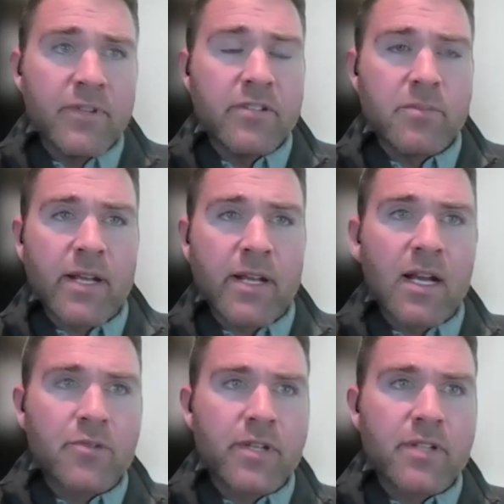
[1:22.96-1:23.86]
feeding your
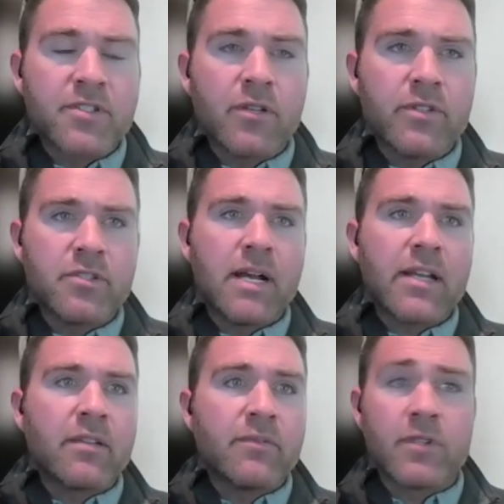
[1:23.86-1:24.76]
mitochondria. So as your
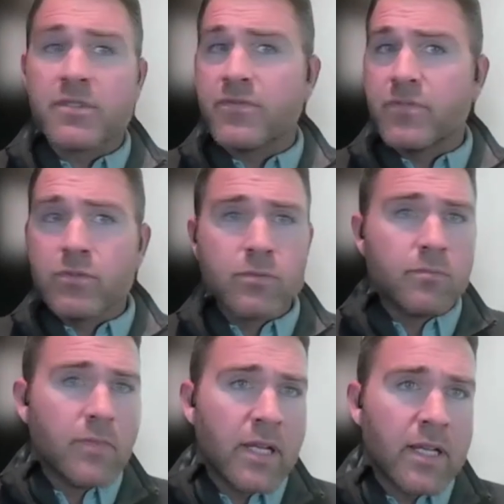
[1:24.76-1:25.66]
body converts
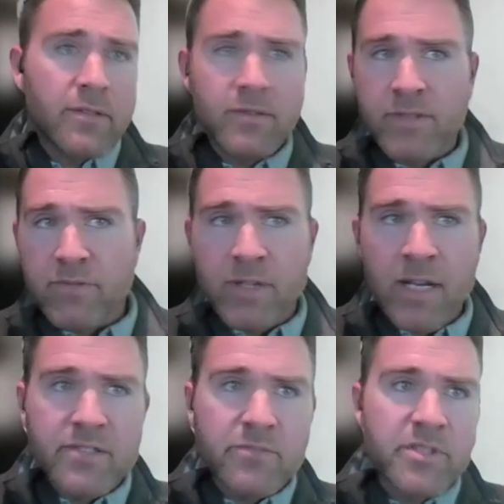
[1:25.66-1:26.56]
food and different
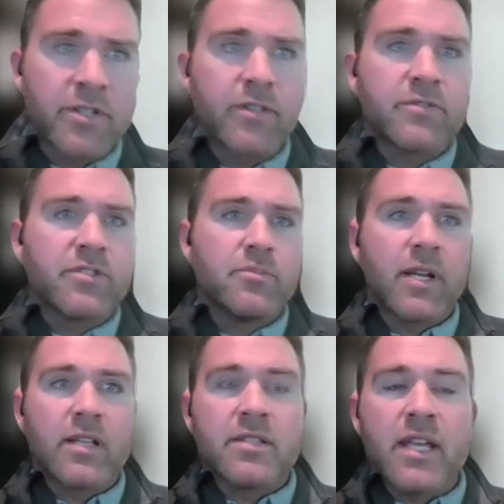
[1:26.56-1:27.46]
kinds of materials that you
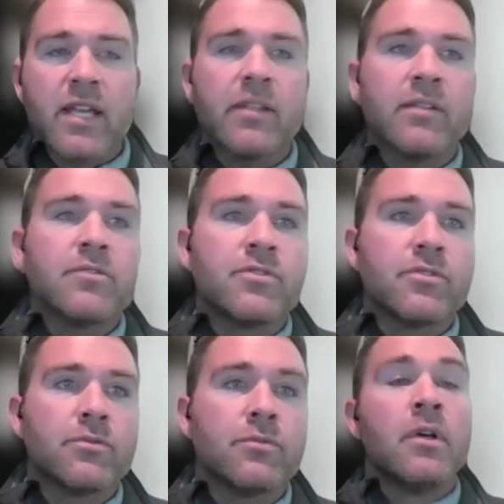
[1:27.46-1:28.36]
might intake
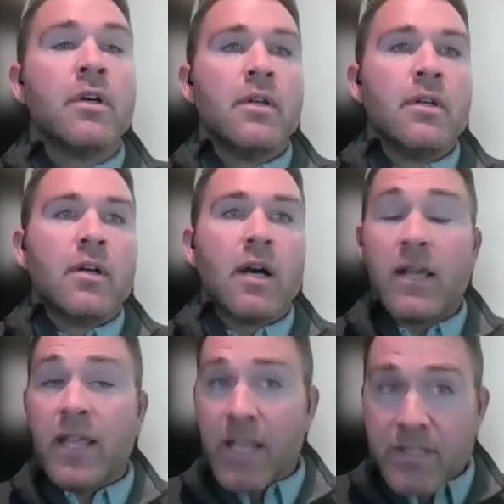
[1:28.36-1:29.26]
into
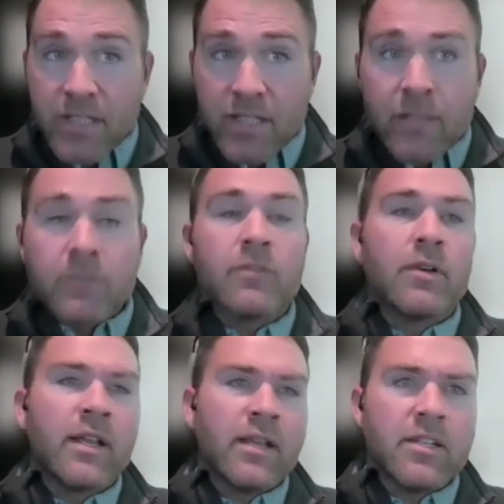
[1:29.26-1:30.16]
NAD, NAD+,
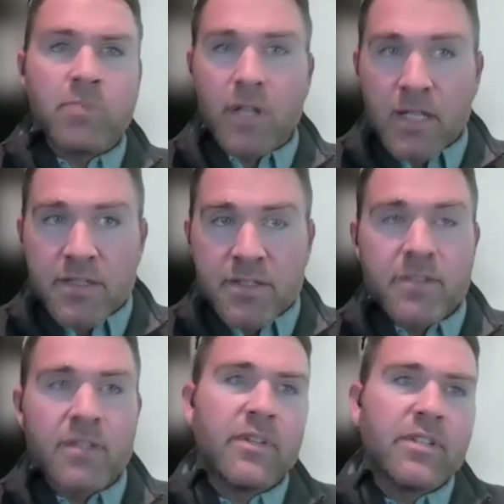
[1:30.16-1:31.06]

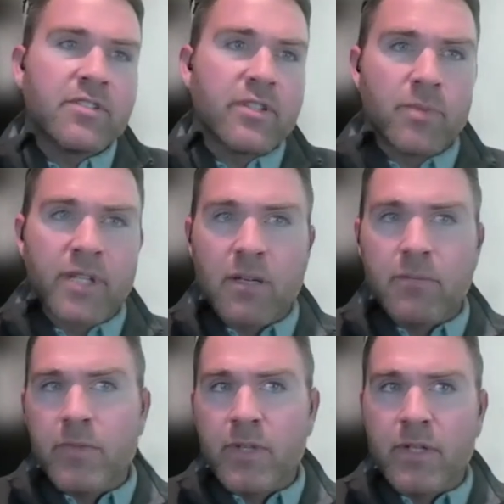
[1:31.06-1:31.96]
and eventually it will
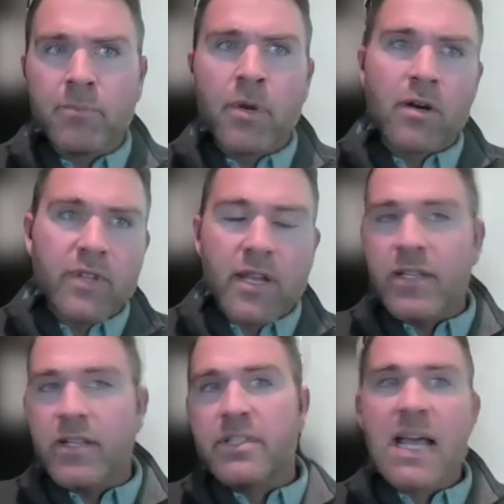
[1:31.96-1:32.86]
become part of the
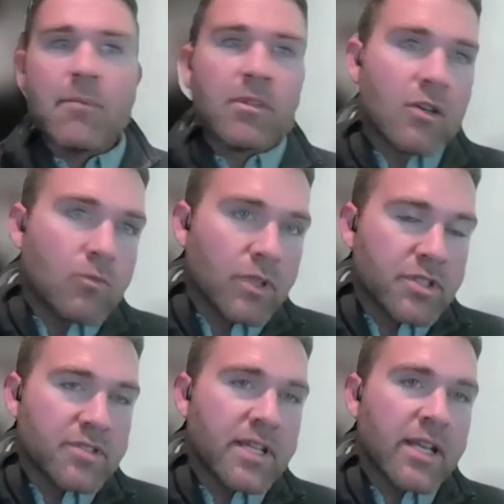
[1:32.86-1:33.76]
NAD metabolome,
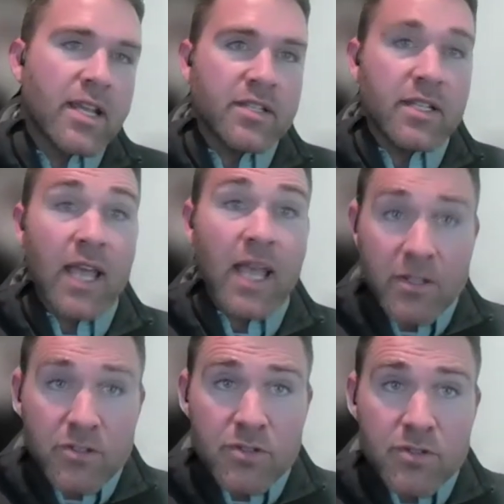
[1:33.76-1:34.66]
which is
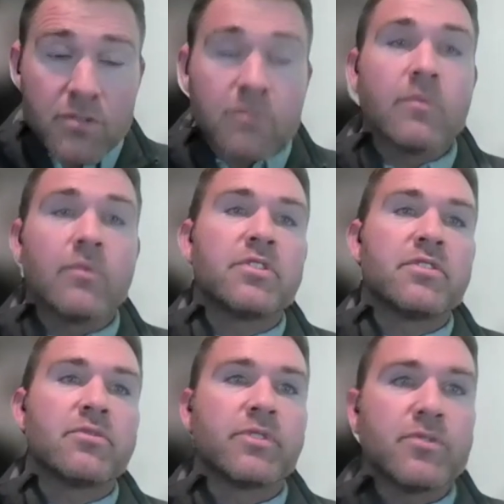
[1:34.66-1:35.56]
NADH, which
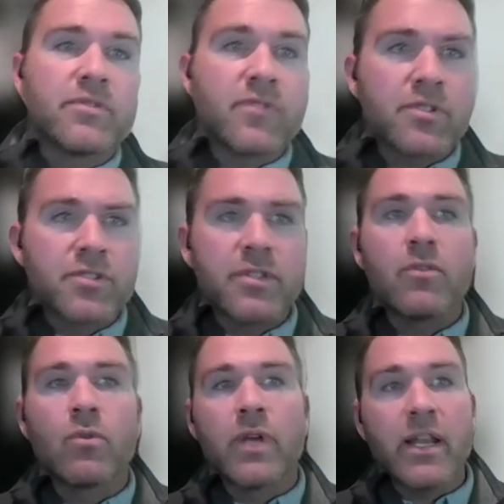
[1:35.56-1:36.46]
is the reduced
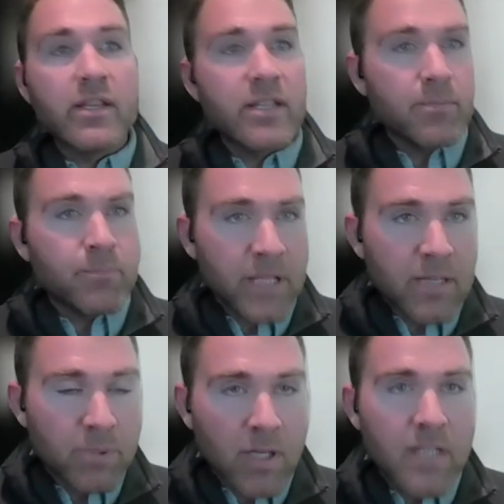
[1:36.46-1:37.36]
version, or
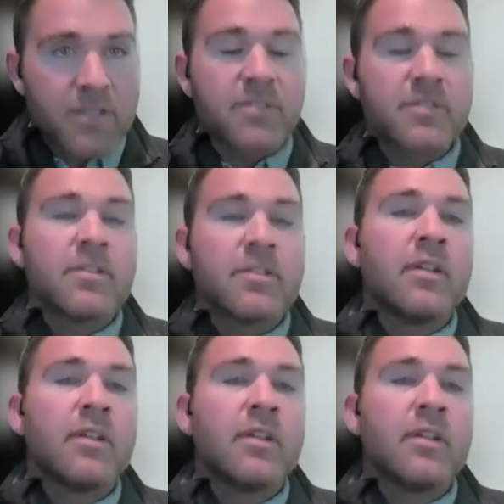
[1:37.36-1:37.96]
NADP+,